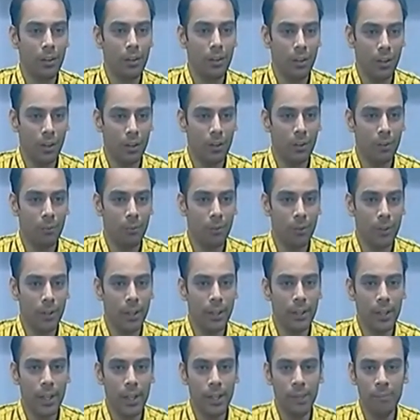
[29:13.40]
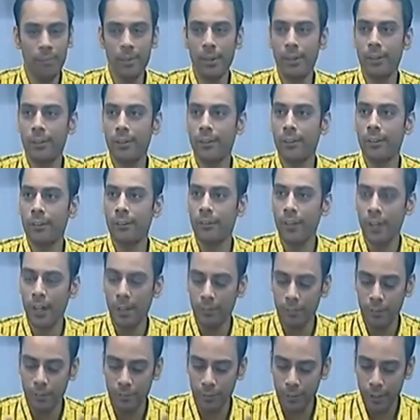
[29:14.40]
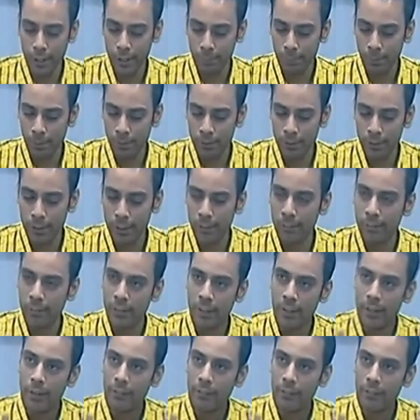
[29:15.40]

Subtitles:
All the more it can be. So we have to stay positive.